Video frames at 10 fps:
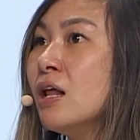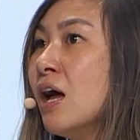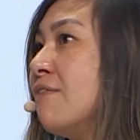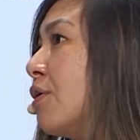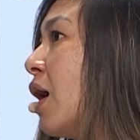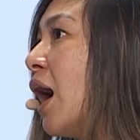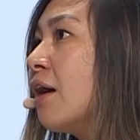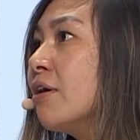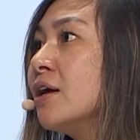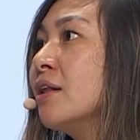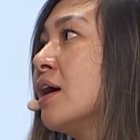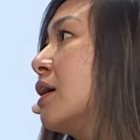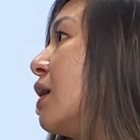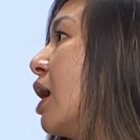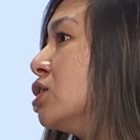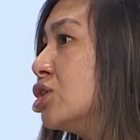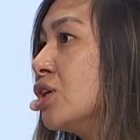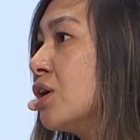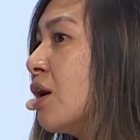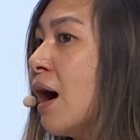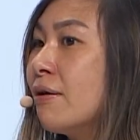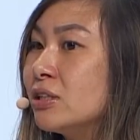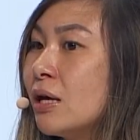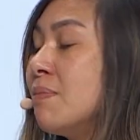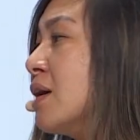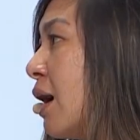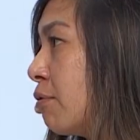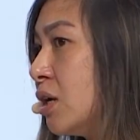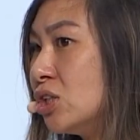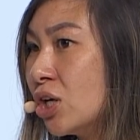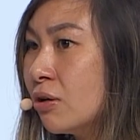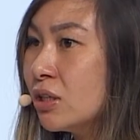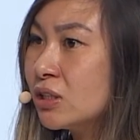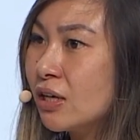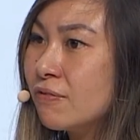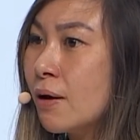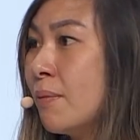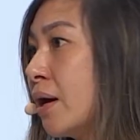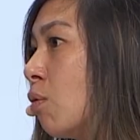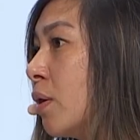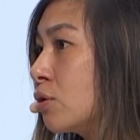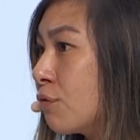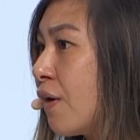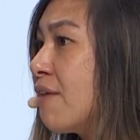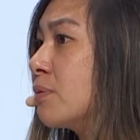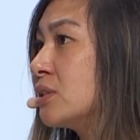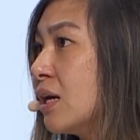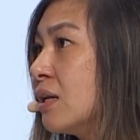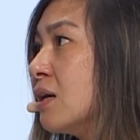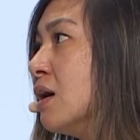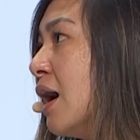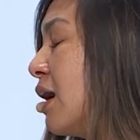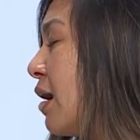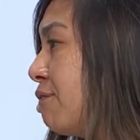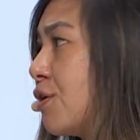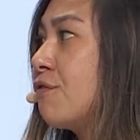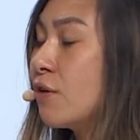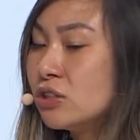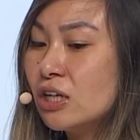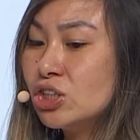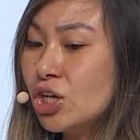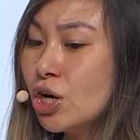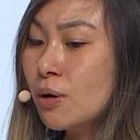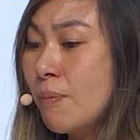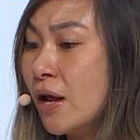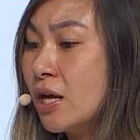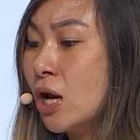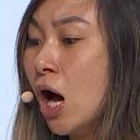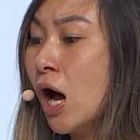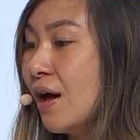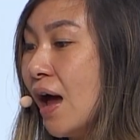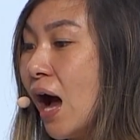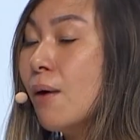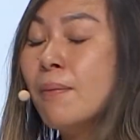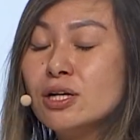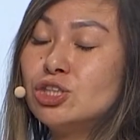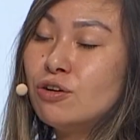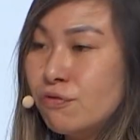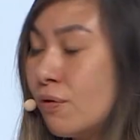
If you're hiring like an engineer, I would say be equity generous. Give them like 1 through 5% uh, for your first engineer, depending on how much you've